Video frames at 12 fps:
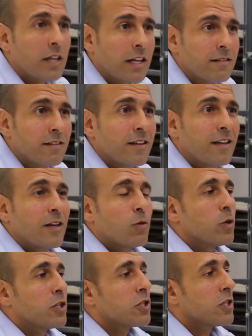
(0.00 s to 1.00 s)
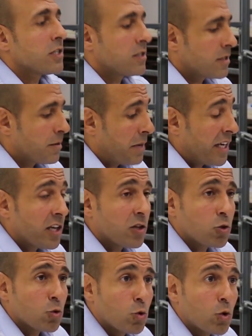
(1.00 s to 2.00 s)
that, which is making
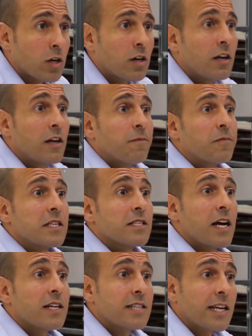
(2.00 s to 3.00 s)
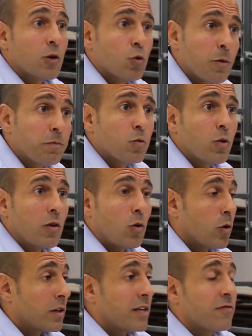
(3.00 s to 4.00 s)
sure the sites are equipped with
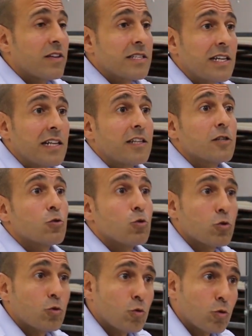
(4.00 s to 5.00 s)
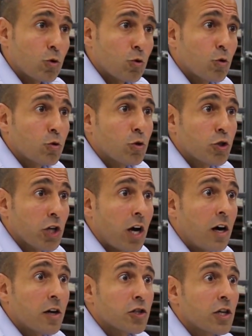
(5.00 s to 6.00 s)
all the facilities to
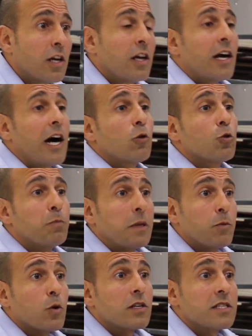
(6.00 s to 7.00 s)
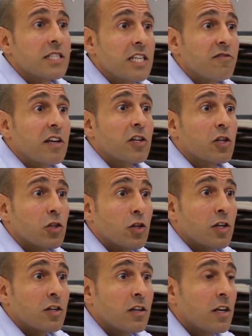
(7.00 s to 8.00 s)
charge. How do people receive and
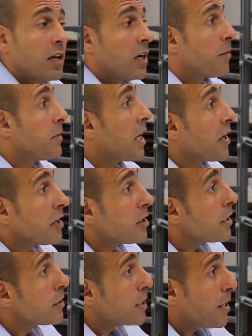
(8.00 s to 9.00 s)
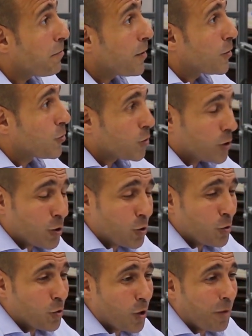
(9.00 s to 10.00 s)
return? I mean, another example
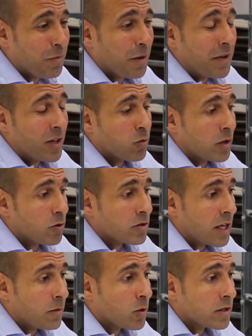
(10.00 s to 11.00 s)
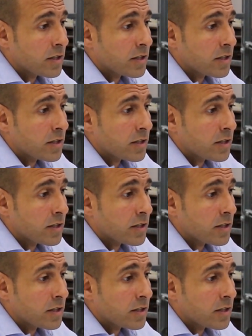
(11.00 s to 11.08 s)
just to complement what Hussam was